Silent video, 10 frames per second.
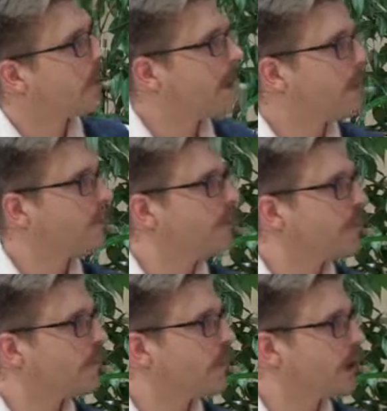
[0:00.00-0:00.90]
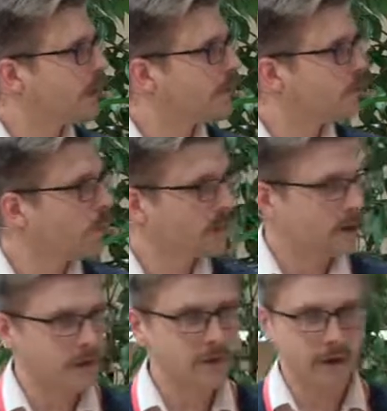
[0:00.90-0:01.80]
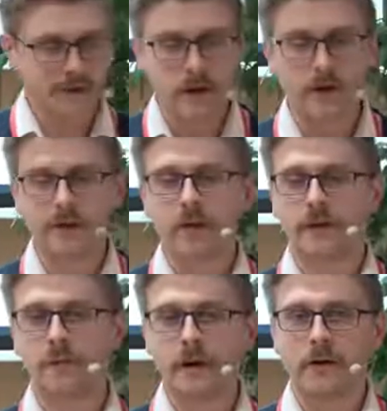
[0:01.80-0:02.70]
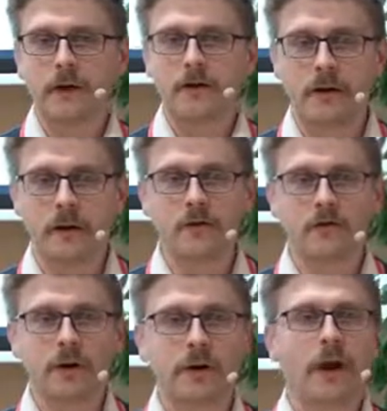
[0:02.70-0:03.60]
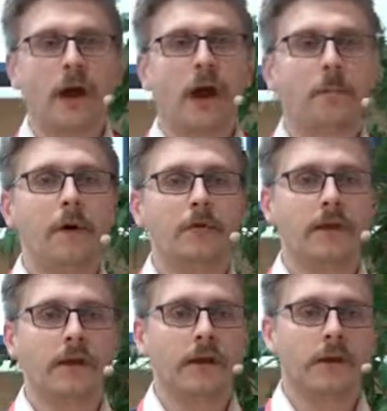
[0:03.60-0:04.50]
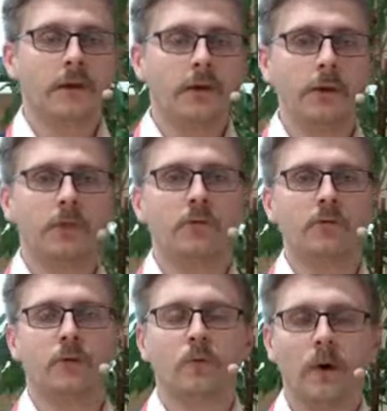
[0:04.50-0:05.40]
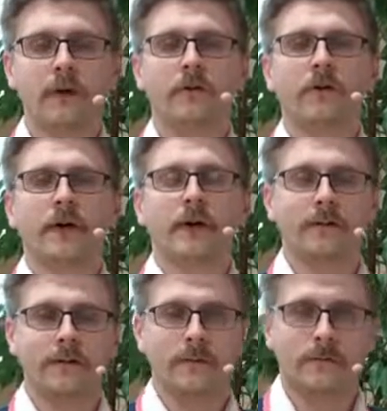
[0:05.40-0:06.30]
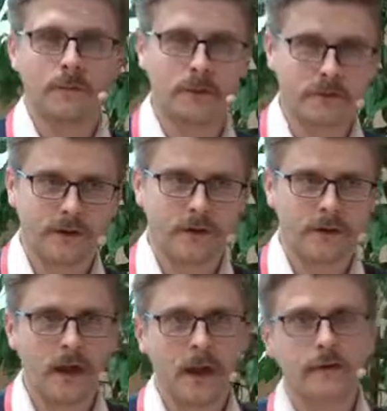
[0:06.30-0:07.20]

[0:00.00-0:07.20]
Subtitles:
I have now forgotten what country, South American country, about the issues with water accessibility.